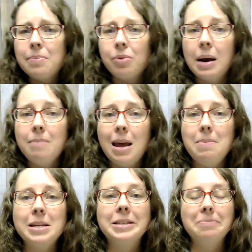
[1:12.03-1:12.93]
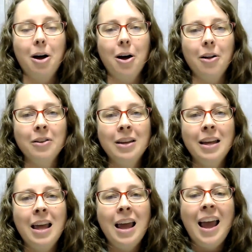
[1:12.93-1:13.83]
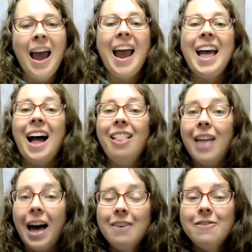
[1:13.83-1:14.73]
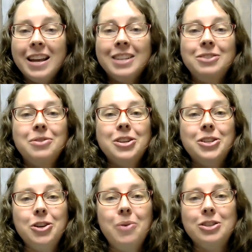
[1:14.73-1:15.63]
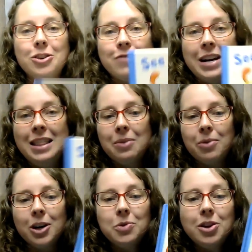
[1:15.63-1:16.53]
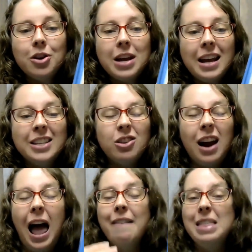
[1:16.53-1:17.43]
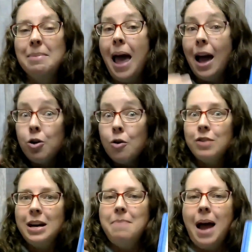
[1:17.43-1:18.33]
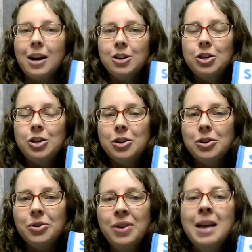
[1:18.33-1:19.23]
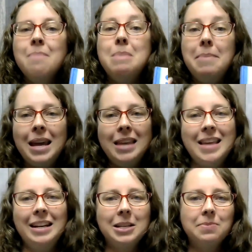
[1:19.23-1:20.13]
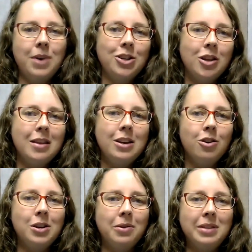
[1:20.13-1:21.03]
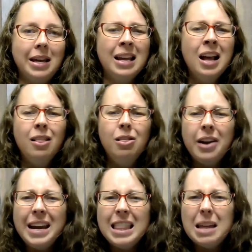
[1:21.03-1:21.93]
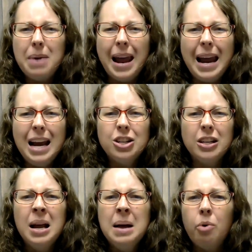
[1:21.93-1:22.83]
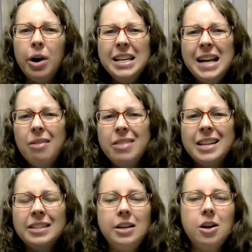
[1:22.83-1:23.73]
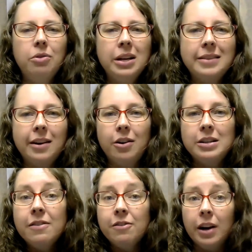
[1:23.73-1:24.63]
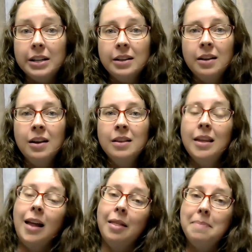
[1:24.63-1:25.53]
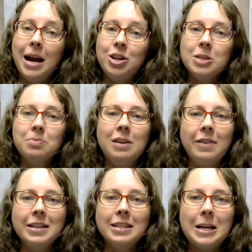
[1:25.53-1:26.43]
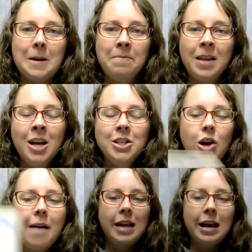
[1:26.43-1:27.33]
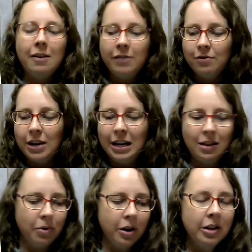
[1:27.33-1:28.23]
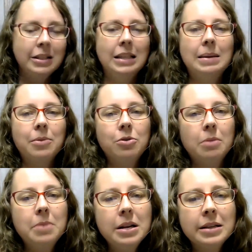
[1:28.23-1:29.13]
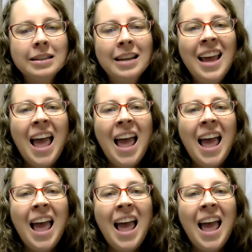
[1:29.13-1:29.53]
the print may be small. A lot of things you can do as you're reading the words with your kids are having them echo read back to you, mimicking that expression that you're using, looking at the page and pointing out things they notice that are different than on pages previously. So a lot of fun reading the words and some cool books.